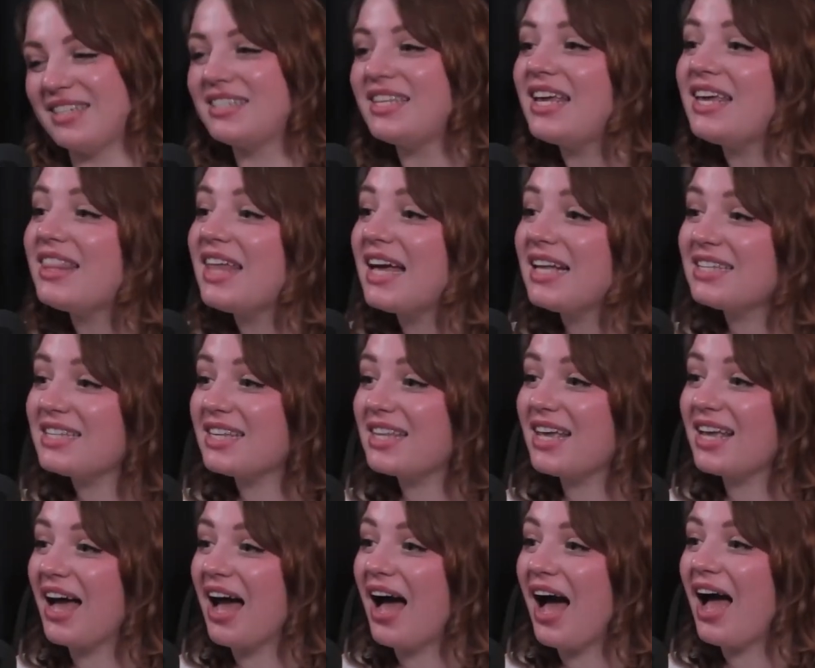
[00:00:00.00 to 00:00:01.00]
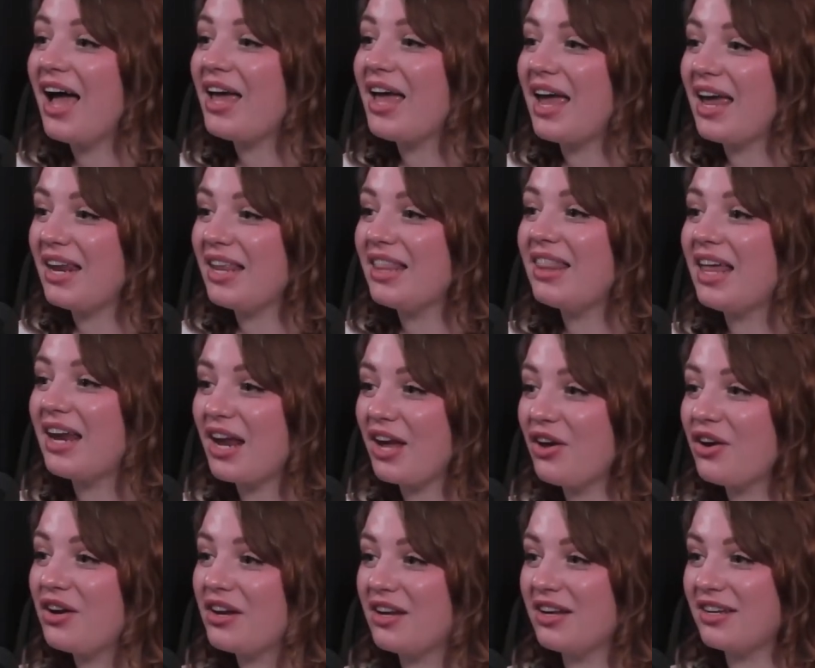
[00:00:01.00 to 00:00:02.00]
See, that's the thing. I hated that I
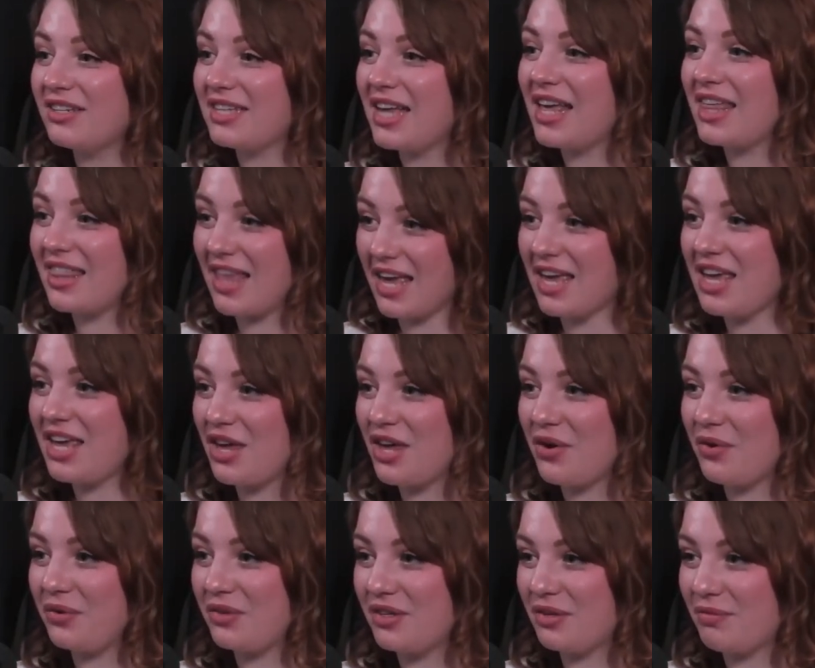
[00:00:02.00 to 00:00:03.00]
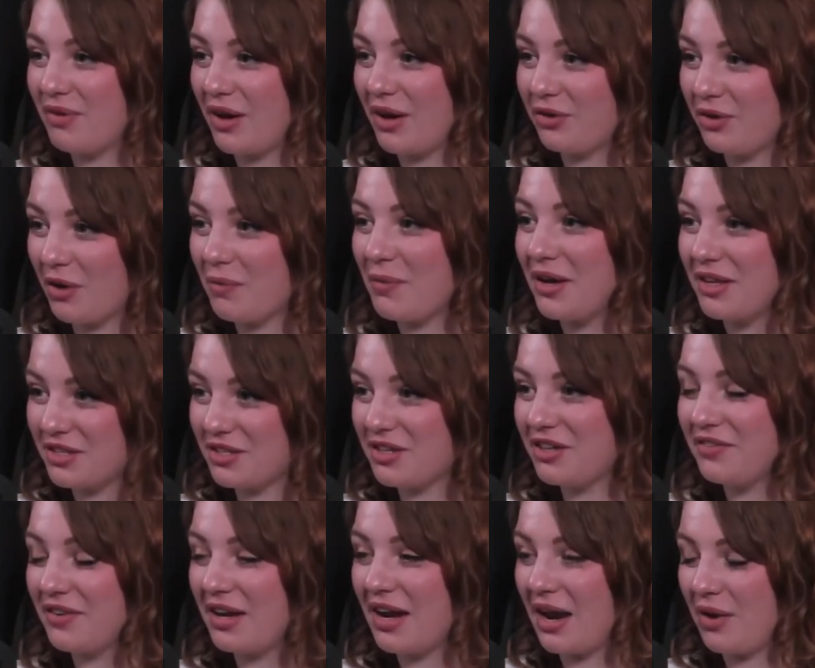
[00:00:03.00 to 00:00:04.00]
couldn't say thank you to my robot
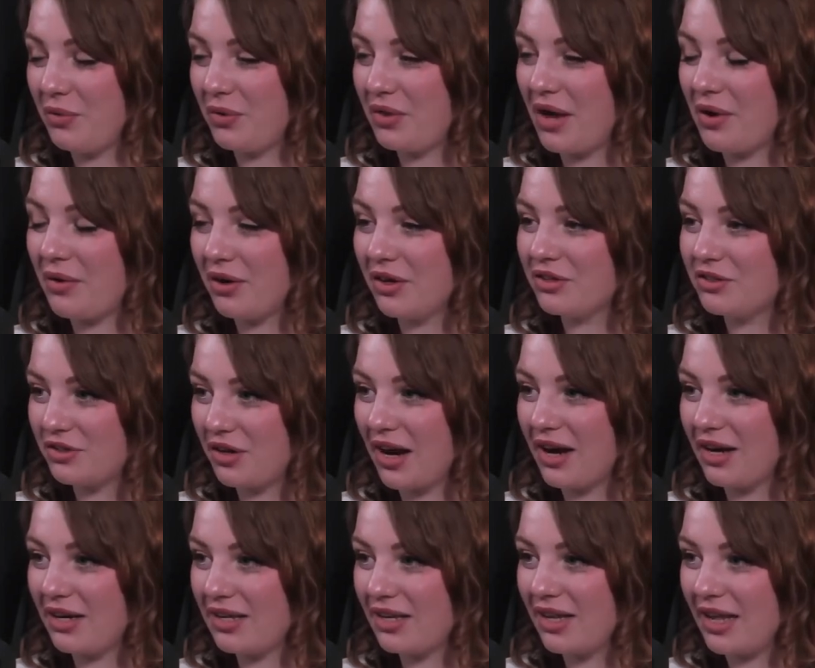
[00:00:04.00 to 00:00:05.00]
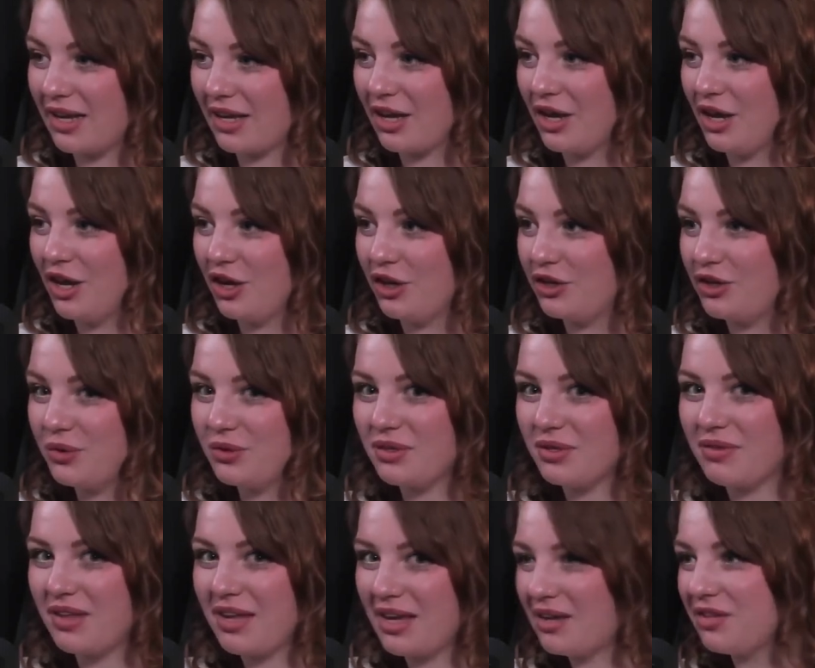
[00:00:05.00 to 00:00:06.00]
servant without her trying to like do
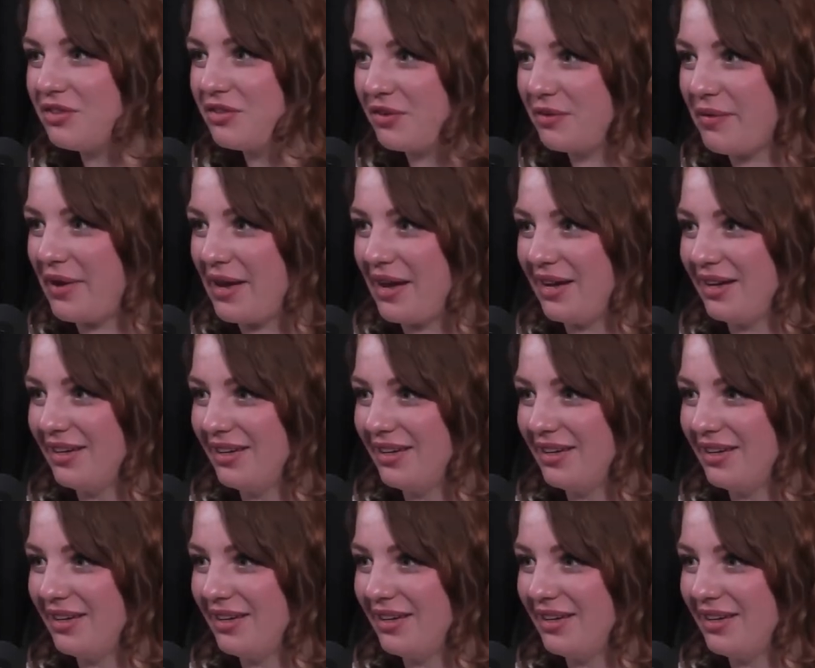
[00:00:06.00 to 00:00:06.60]
something else for me.